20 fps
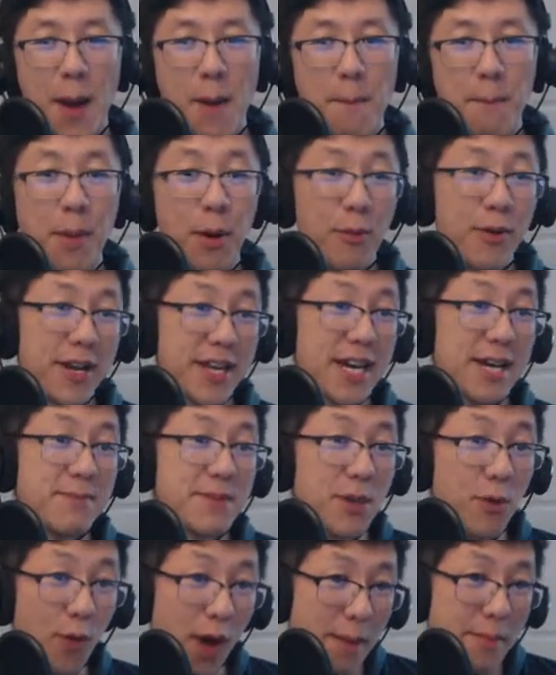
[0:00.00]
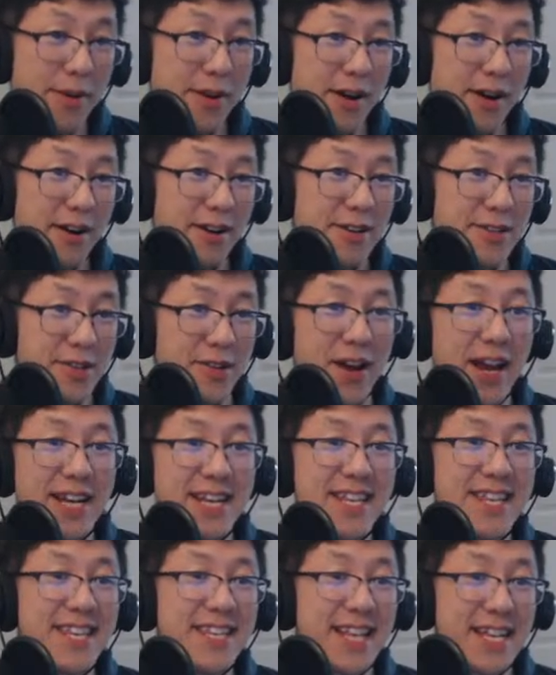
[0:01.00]
But when it comes to webinars or
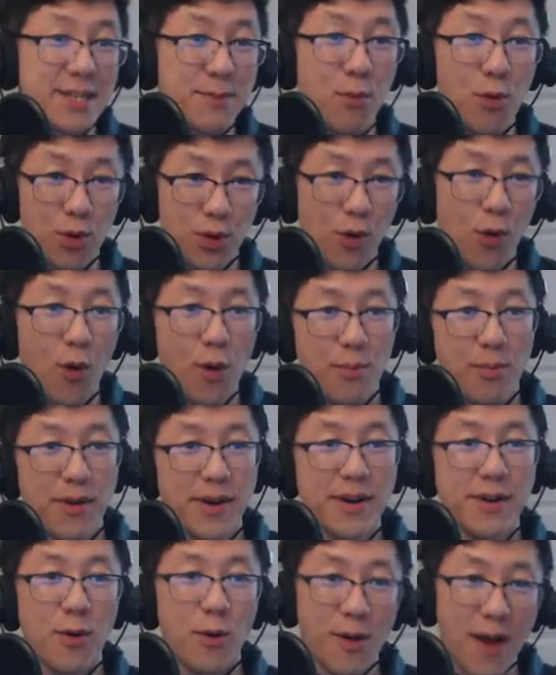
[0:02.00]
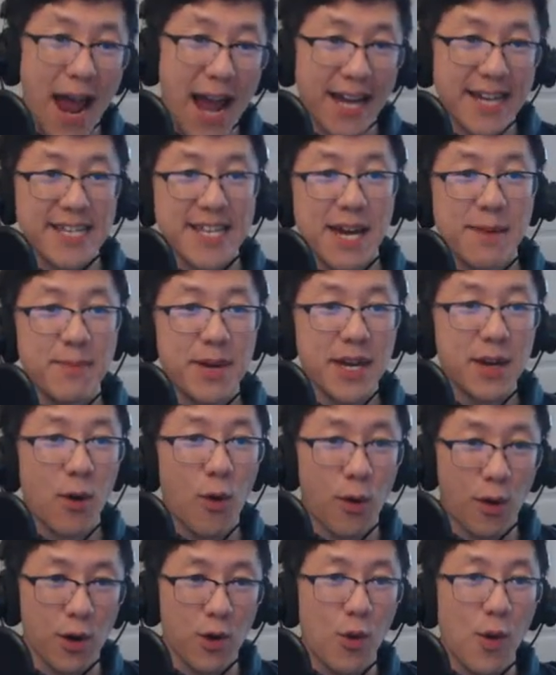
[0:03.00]
anything that's more corporate or academic
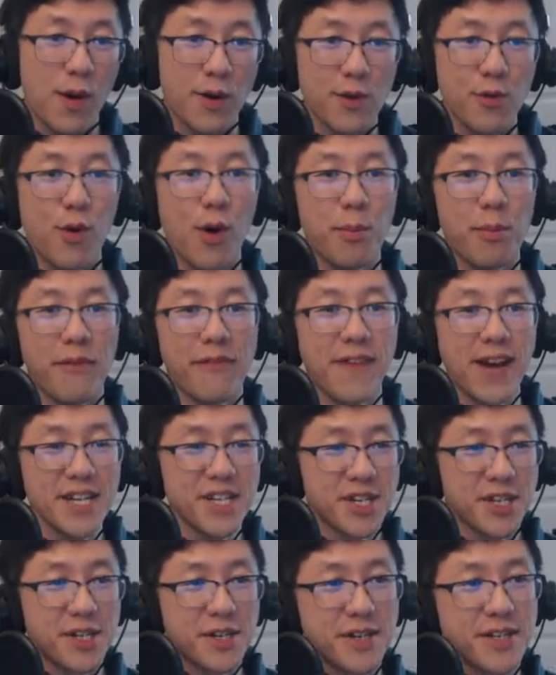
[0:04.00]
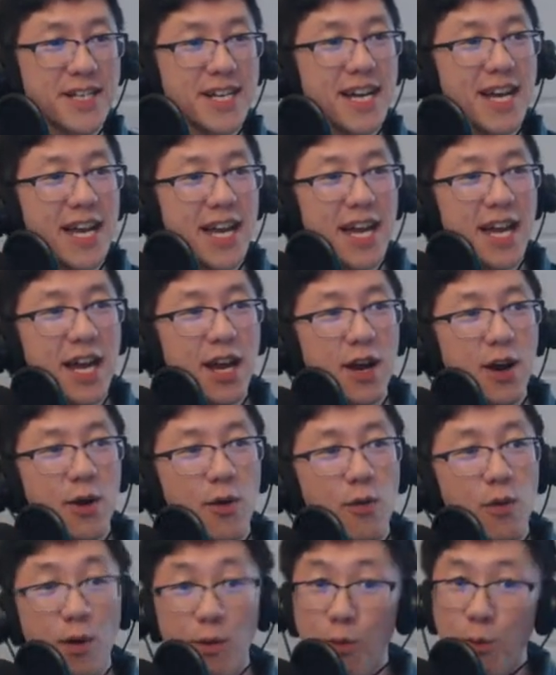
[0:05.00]
or quote unquote professional,
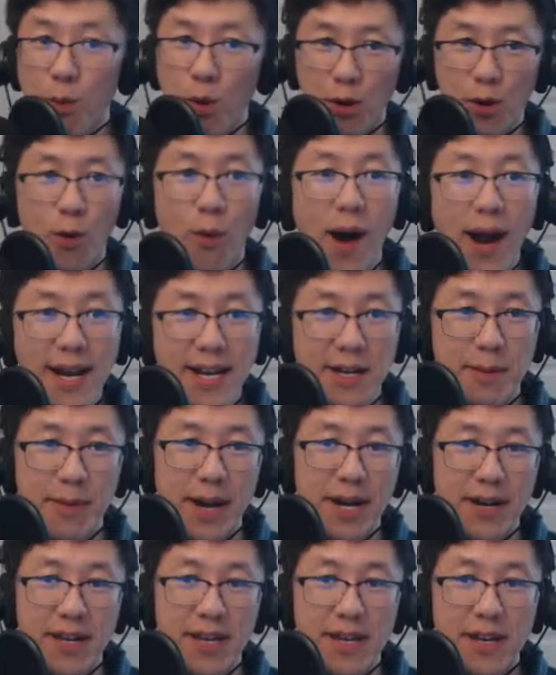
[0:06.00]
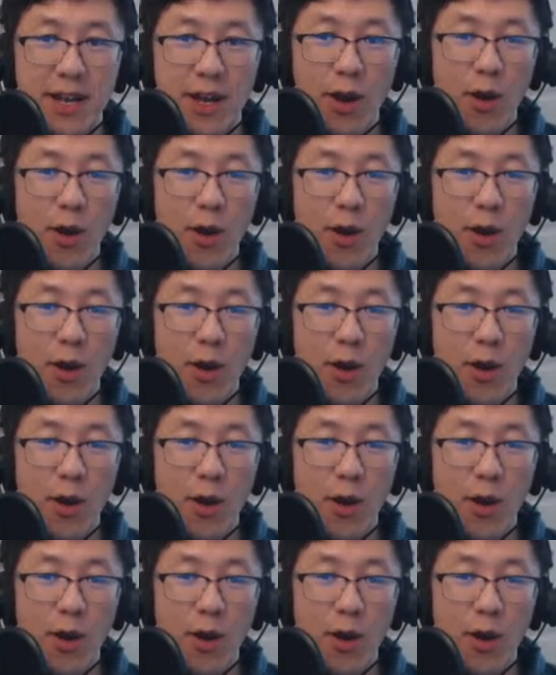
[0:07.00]
we're more quiet about it.